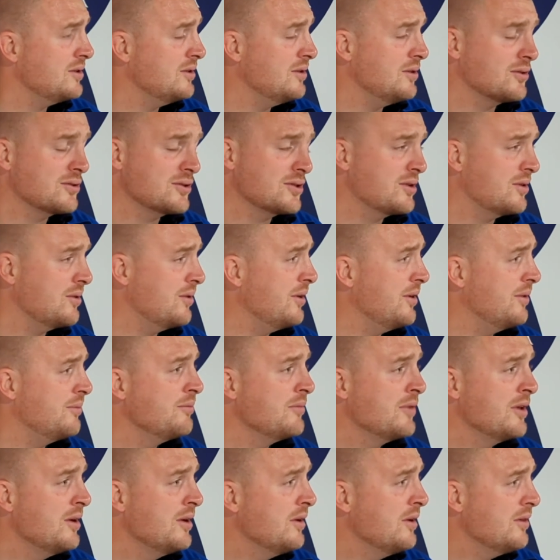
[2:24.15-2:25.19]
You know, because they're
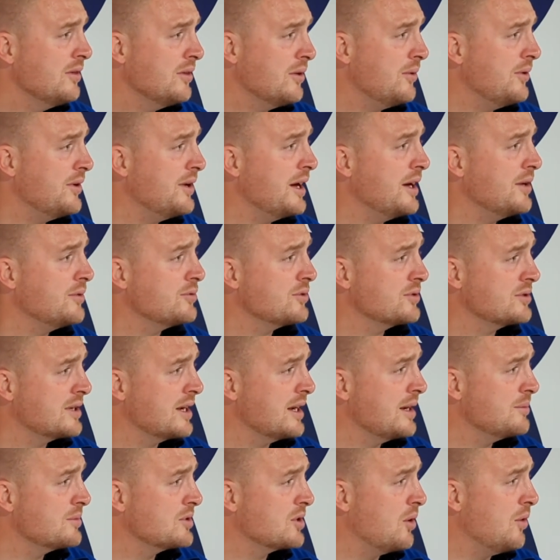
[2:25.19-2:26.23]
they're a dangerous
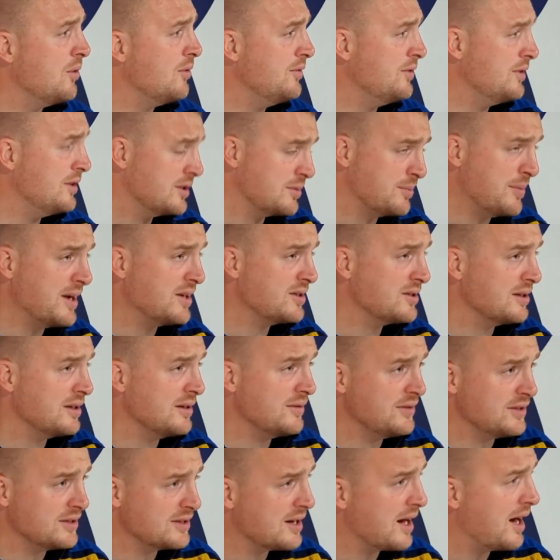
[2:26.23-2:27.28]
team, Salford, especially
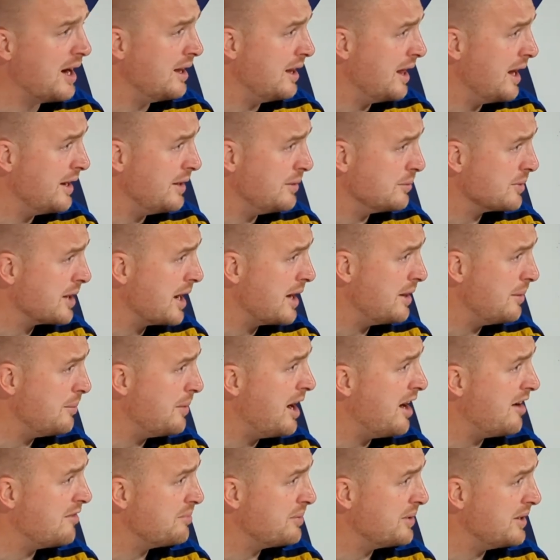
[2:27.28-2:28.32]
if you start letting them get them
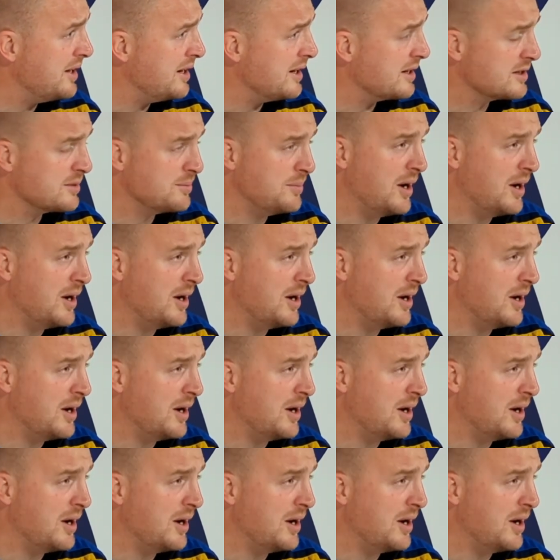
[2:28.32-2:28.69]
half breaks.